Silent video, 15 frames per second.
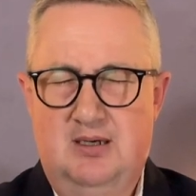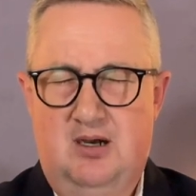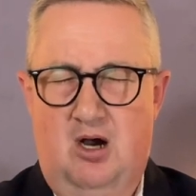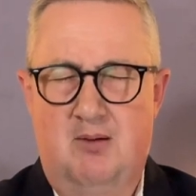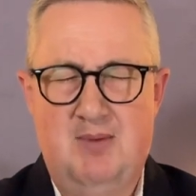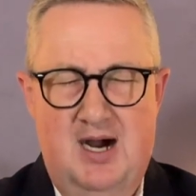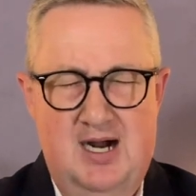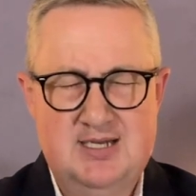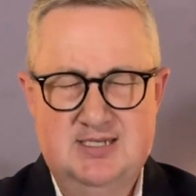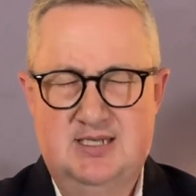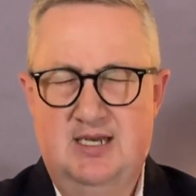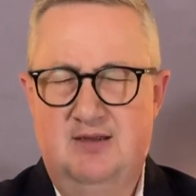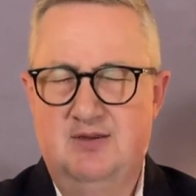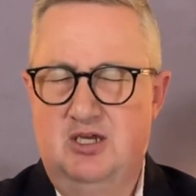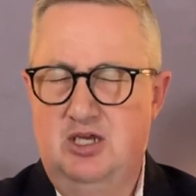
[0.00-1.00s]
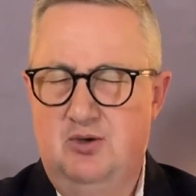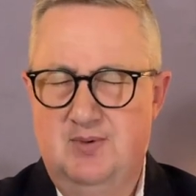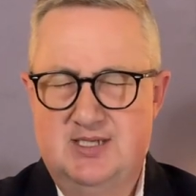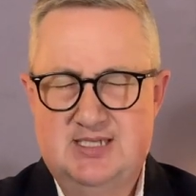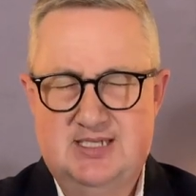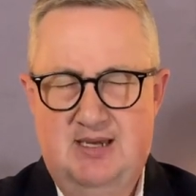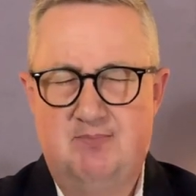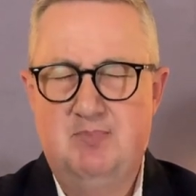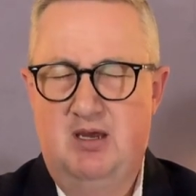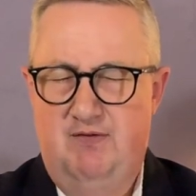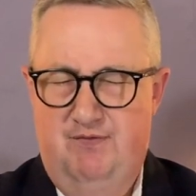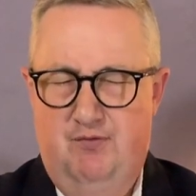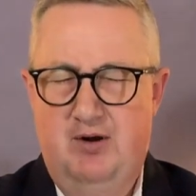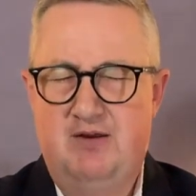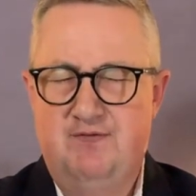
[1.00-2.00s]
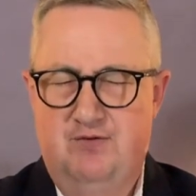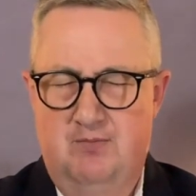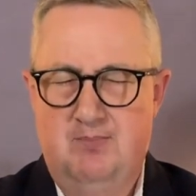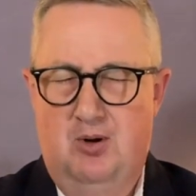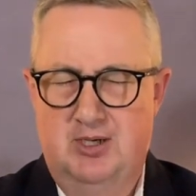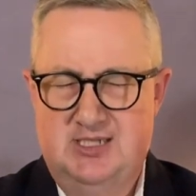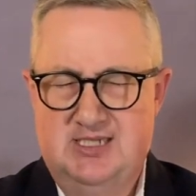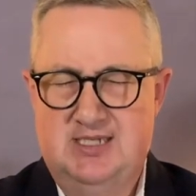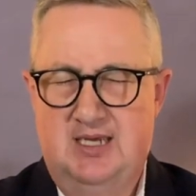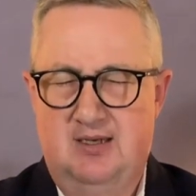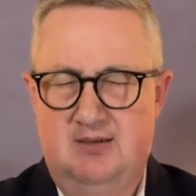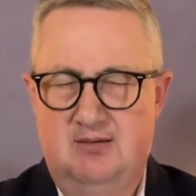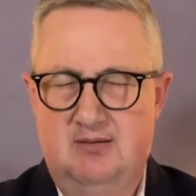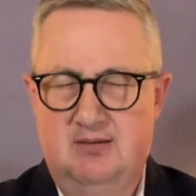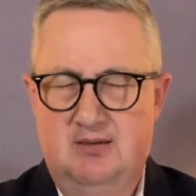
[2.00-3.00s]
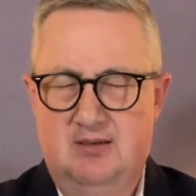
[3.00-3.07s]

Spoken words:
I'm asking that you would set me free from my sin.